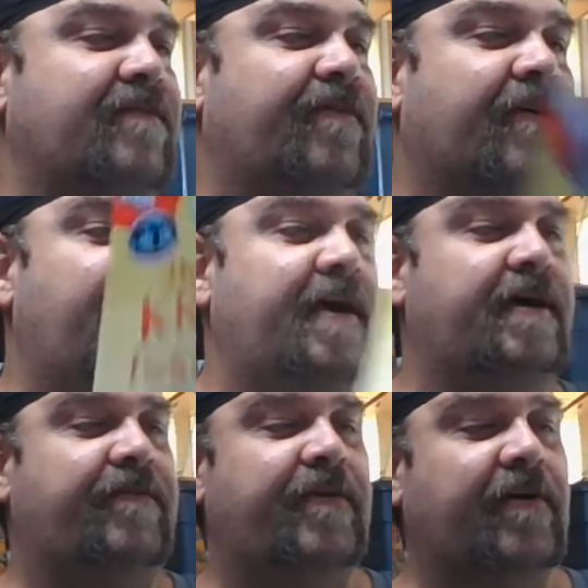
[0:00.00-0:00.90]
for you
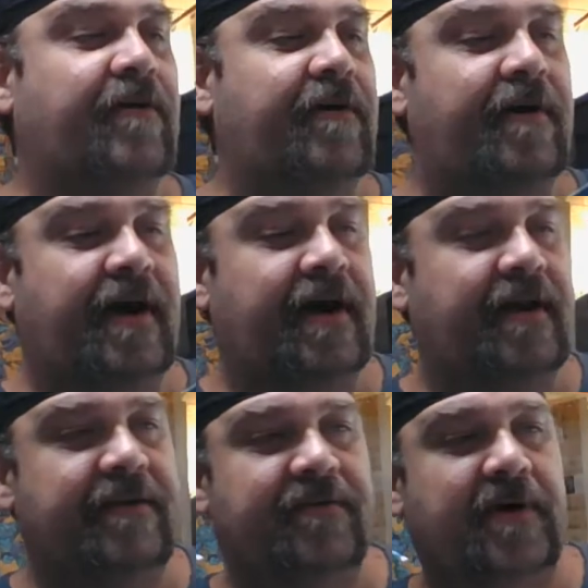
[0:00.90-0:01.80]
if you order on
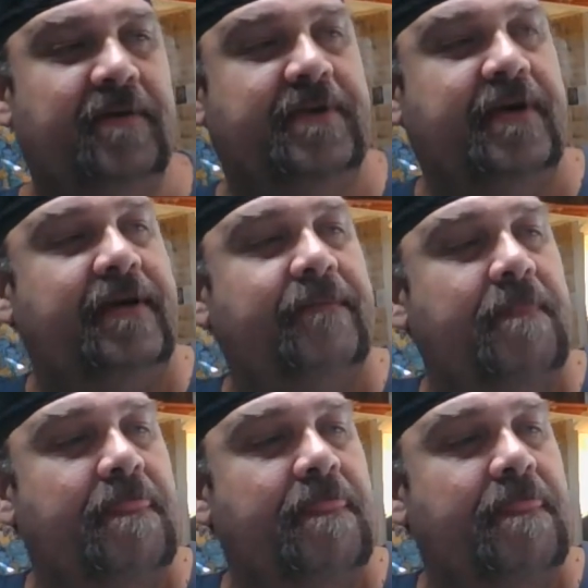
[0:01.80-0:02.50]
his website.